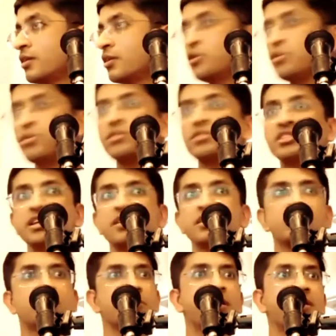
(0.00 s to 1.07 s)
Now, you don't see
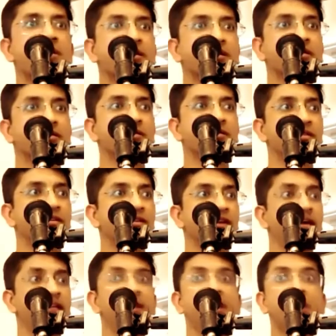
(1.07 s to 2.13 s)
this in America.
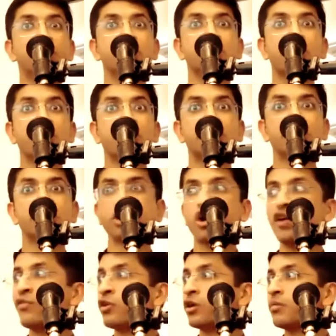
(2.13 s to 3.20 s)
And that was a culture
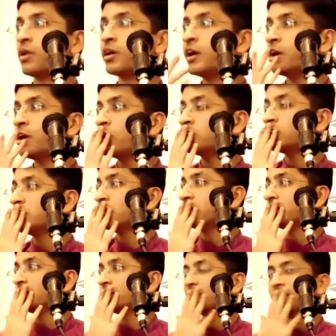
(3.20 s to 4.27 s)
shock for him. Like he had not
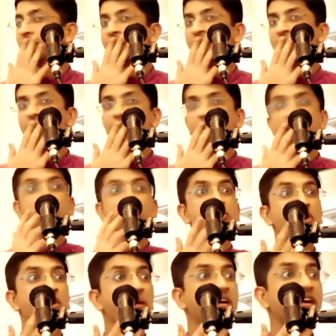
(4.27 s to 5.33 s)
seen. He was
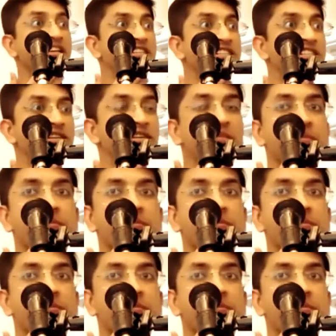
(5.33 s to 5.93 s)
traumatized.